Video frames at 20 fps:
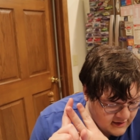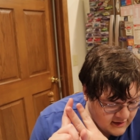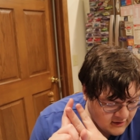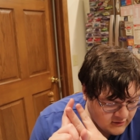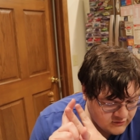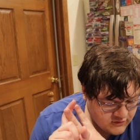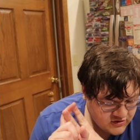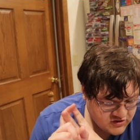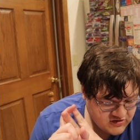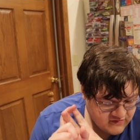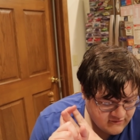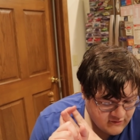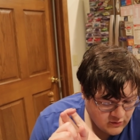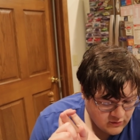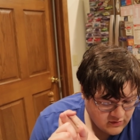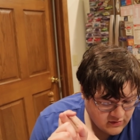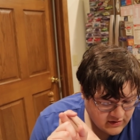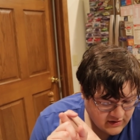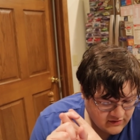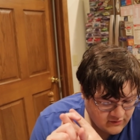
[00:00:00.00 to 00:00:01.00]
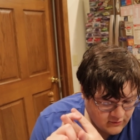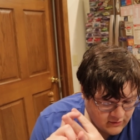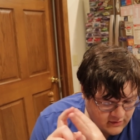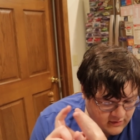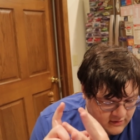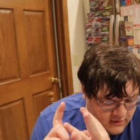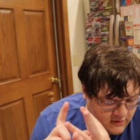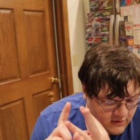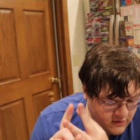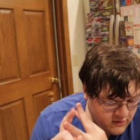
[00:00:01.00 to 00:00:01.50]
Eldlich Invoked
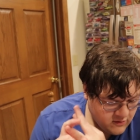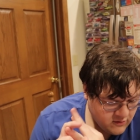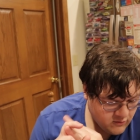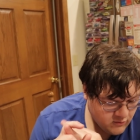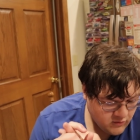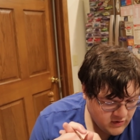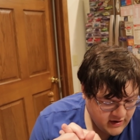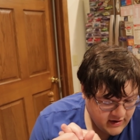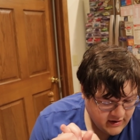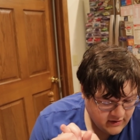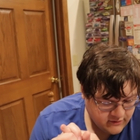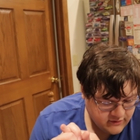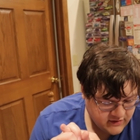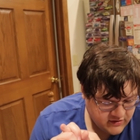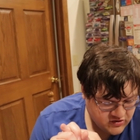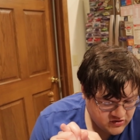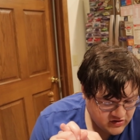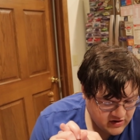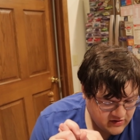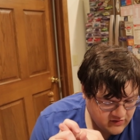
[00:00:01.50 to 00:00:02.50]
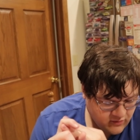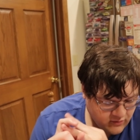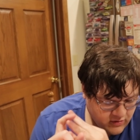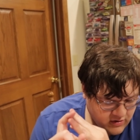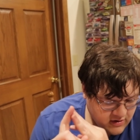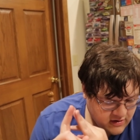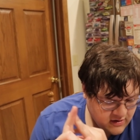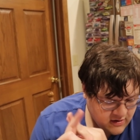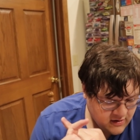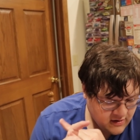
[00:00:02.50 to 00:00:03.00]
Lightsworn, one Eldlich
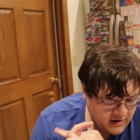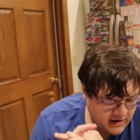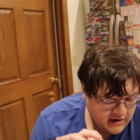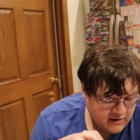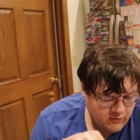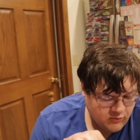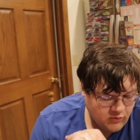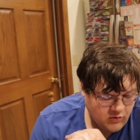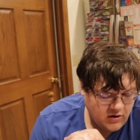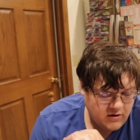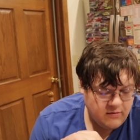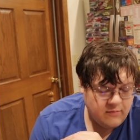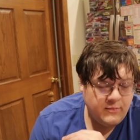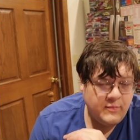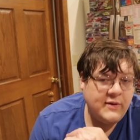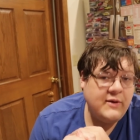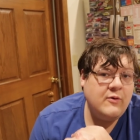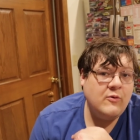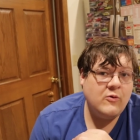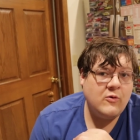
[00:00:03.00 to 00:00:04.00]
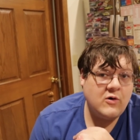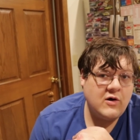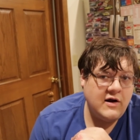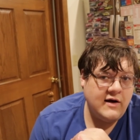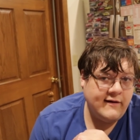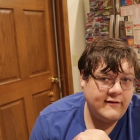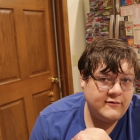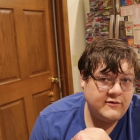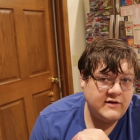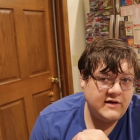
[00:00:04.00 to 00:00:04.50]
Lightsworn, and one Pure
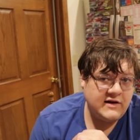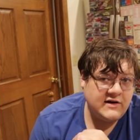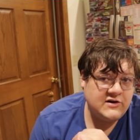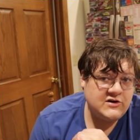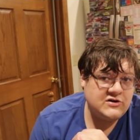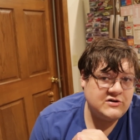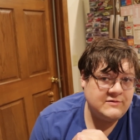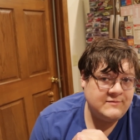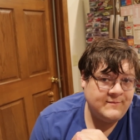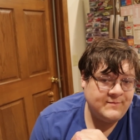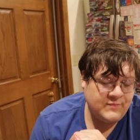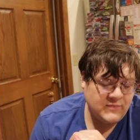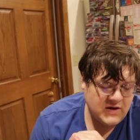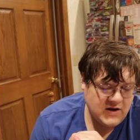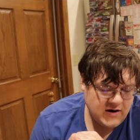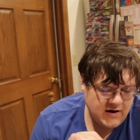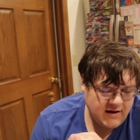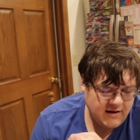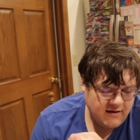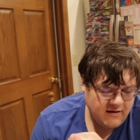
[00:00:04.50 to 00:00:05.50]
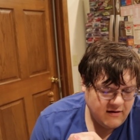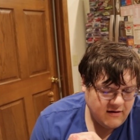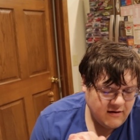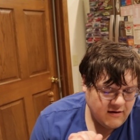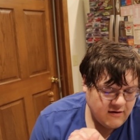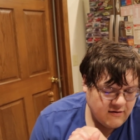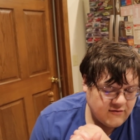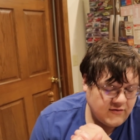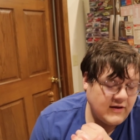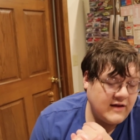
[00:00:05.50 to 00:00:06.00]
Eldlich. Alright,
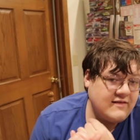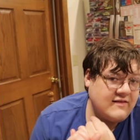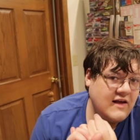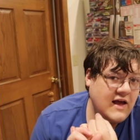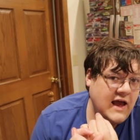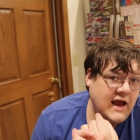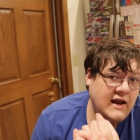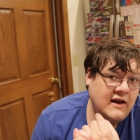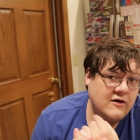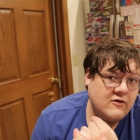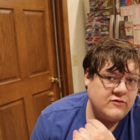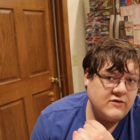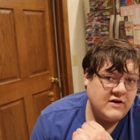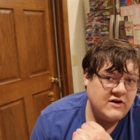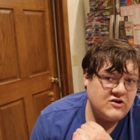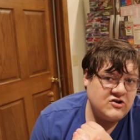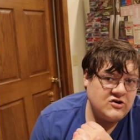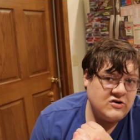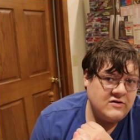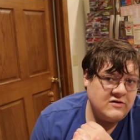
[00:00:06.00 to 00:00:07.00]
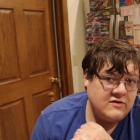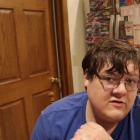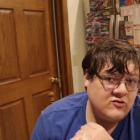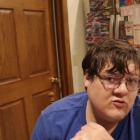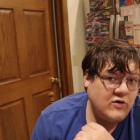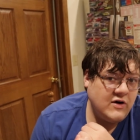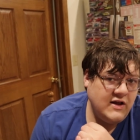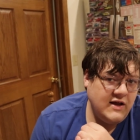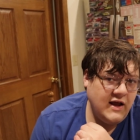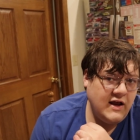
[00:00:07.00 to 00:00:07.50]
so that's eight Eldlich.
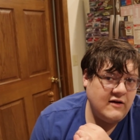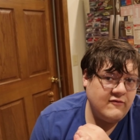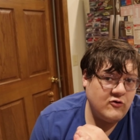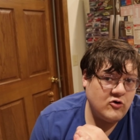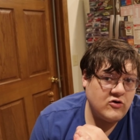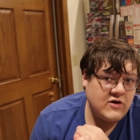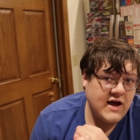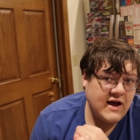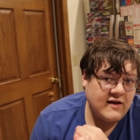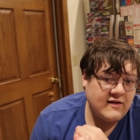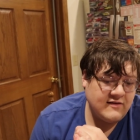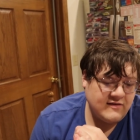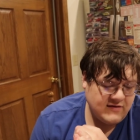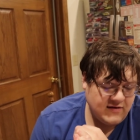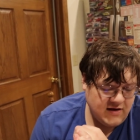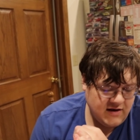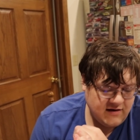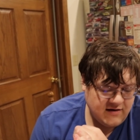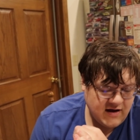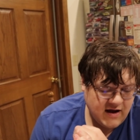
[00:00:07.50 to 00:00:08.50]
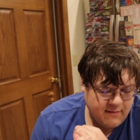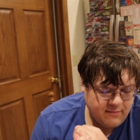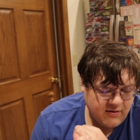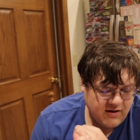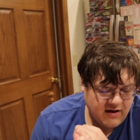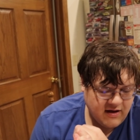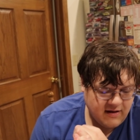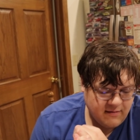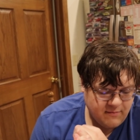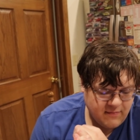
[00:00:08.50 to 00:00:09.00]
28 of your decks in top
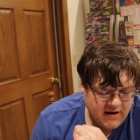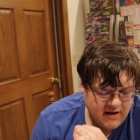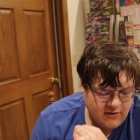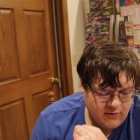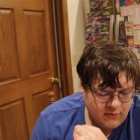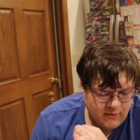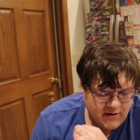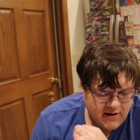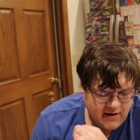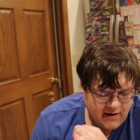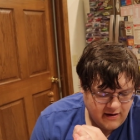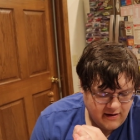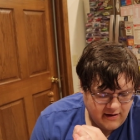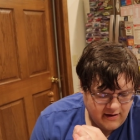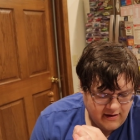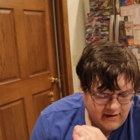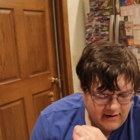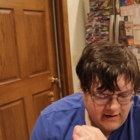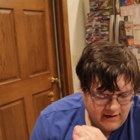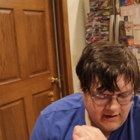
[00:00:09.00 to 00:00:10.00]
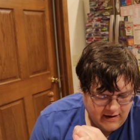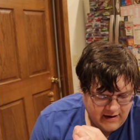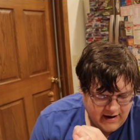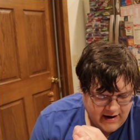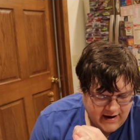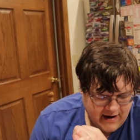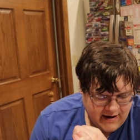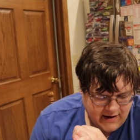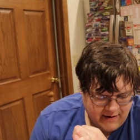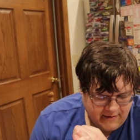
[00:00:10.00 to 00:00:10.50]
cut, by the way.
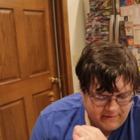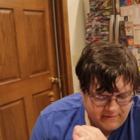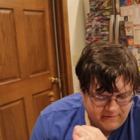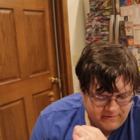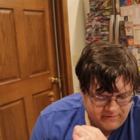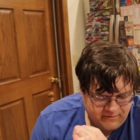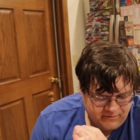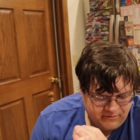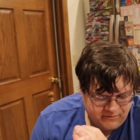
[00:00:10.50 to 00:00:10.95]
Um,